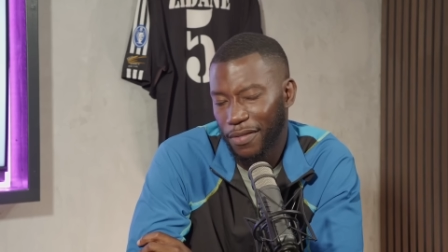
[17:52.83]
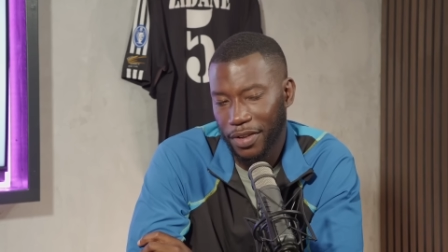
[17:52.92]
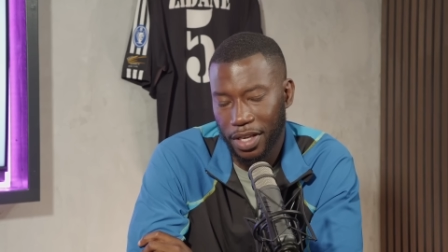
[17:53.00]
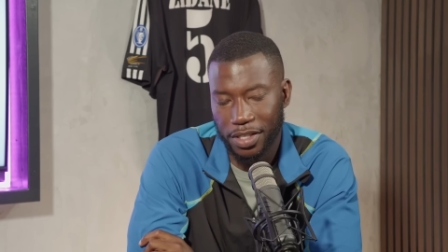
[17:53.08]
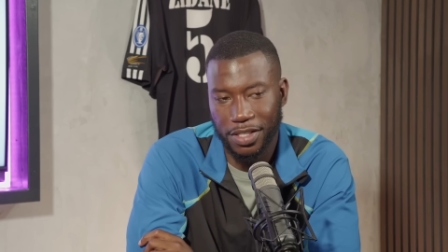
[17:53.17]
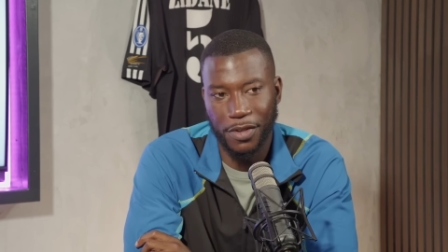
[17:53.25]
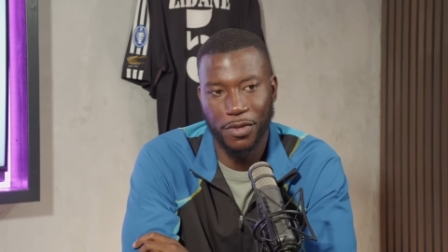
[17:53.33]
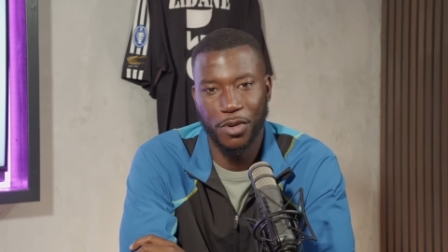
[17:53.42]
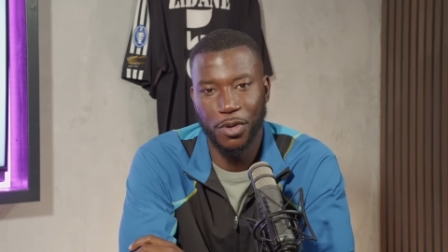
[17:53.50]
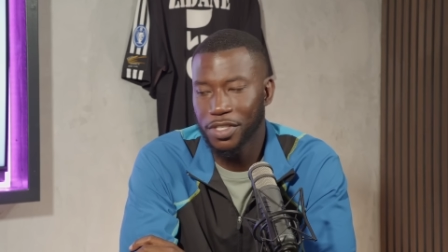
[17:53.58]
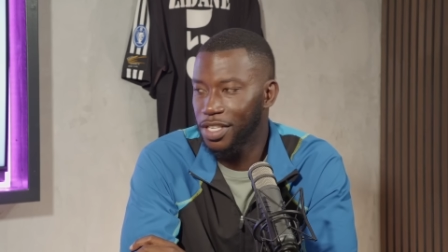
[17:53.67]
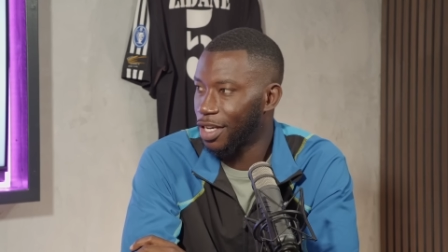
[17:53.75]
I, think it's
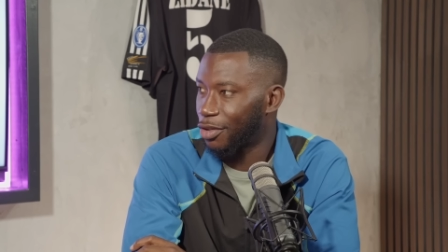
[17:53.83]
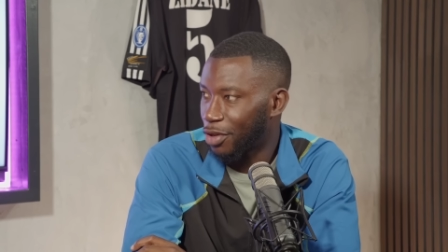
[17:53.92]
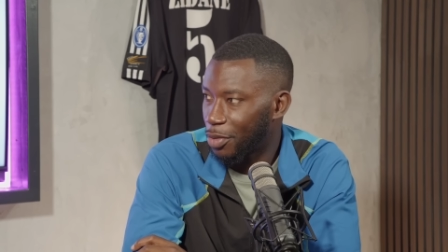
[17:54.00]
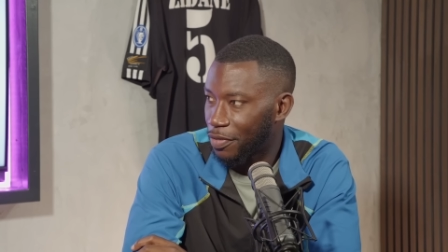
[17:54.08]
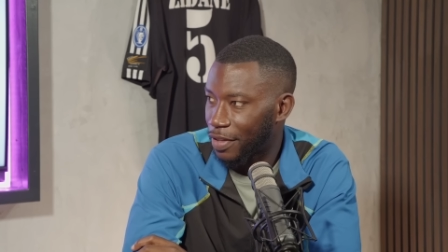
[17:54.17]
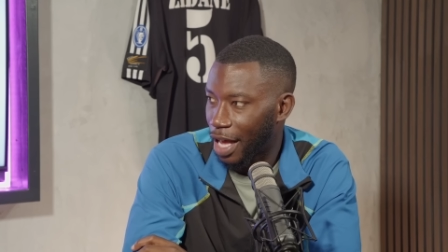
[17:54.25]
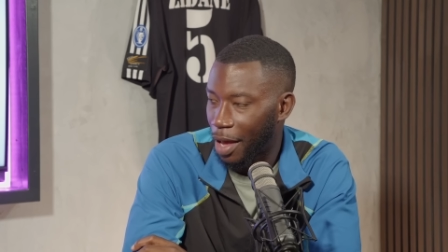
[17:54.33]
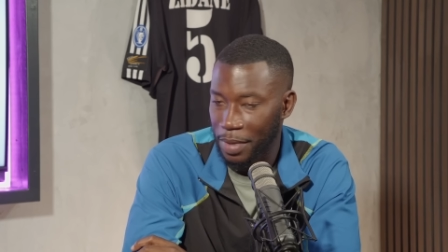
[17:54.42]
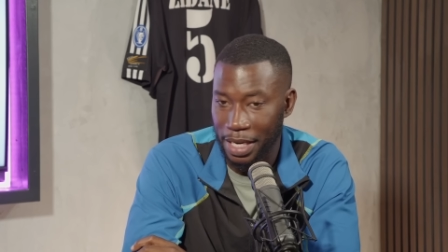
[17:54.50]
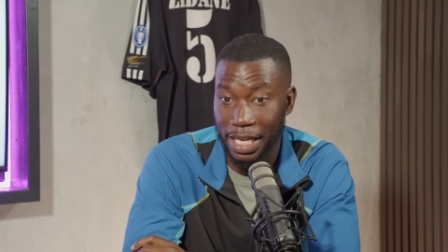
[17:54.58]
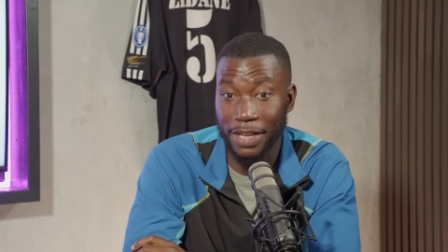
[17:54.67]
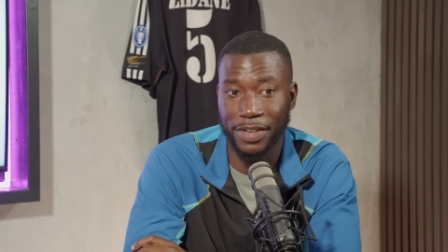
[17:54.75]
difficult to agree with that. I
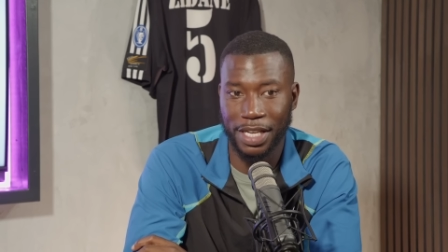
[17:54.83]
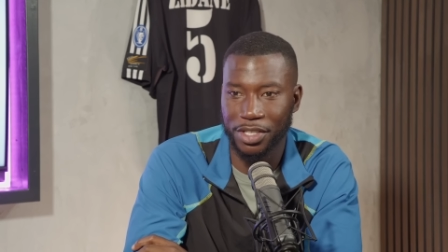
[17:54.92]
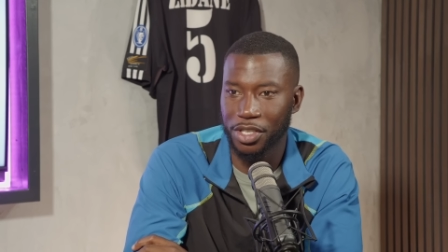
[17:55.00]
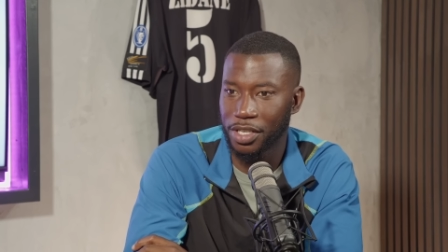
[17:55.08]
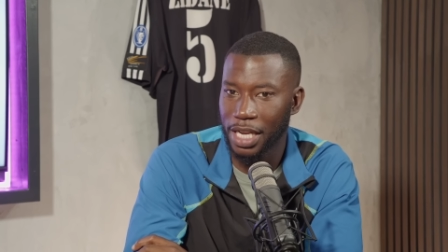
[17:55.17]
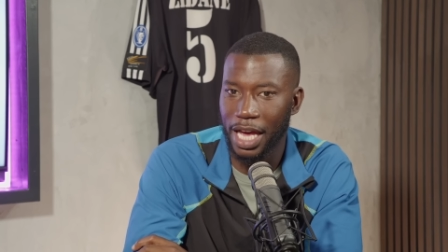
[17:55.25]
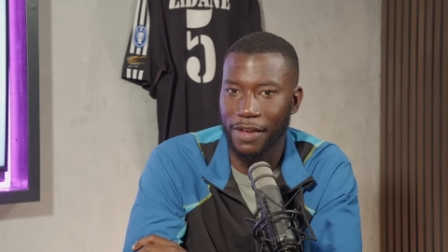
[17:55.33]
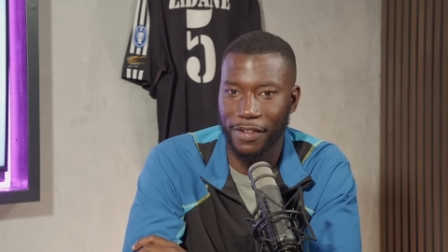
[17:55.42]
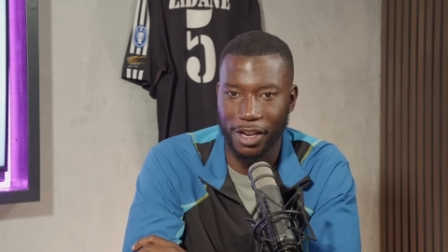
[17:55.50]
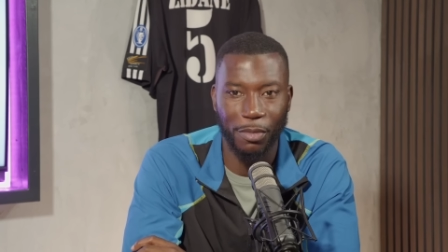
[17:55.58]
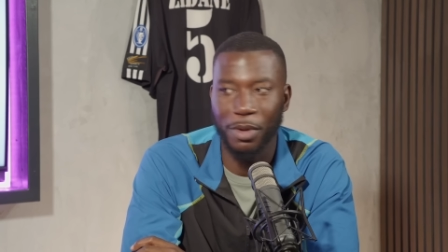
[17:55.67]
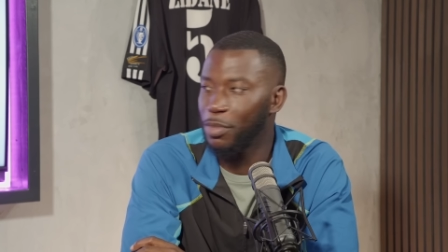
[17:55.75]
mean, even as a United
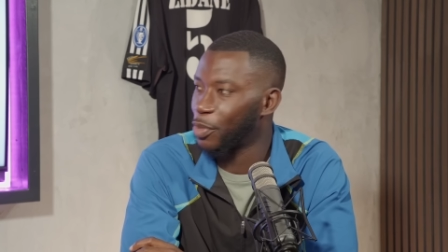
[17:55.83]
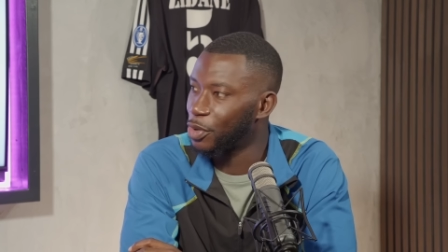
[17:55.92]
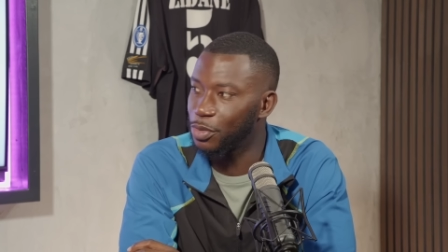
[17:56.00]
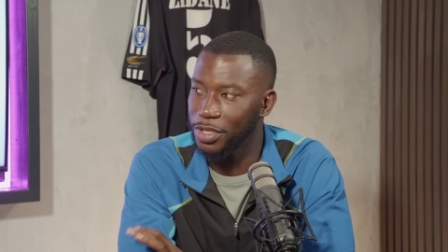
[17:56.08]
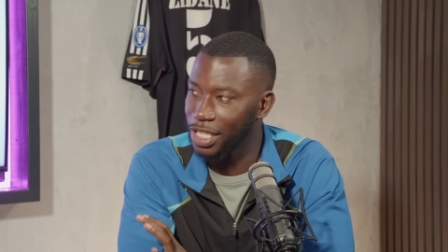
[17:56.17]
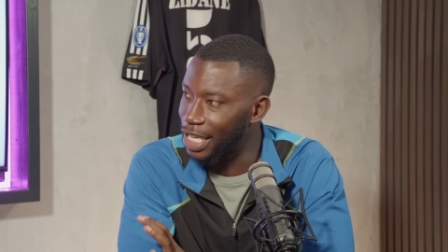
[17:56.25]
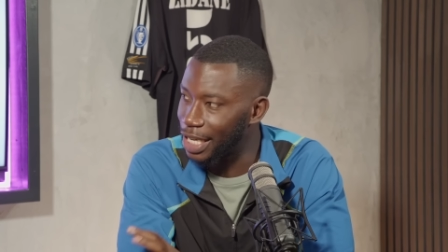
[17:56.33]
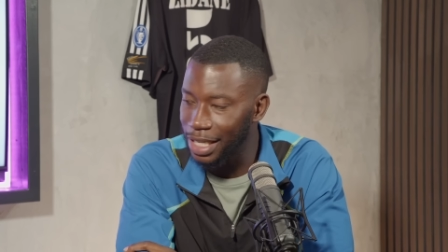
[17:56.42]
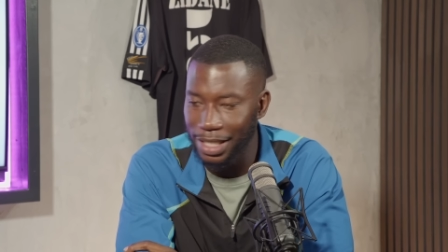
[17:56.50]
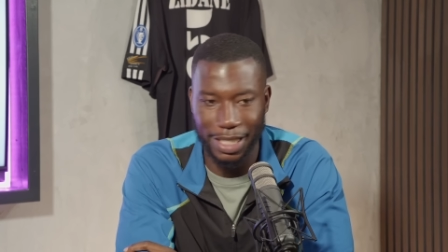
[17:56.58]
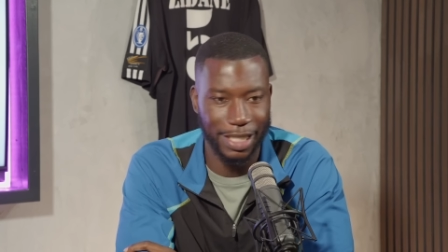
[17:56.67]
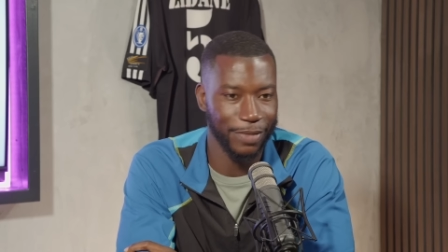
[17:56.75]
fan, I remember when you was a
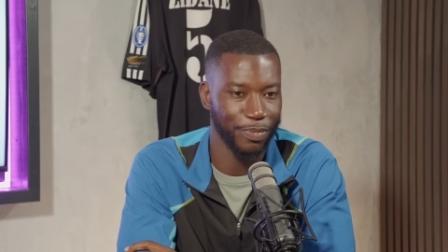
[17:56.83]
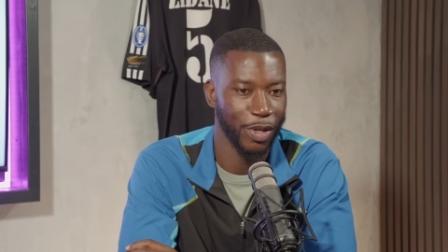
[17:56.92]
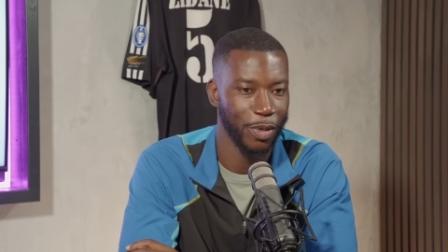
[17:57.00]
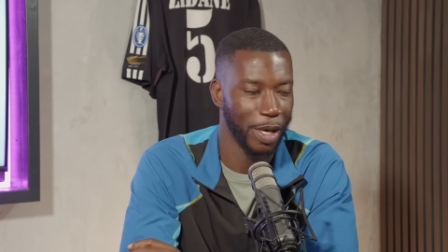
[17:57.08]
kid and mm.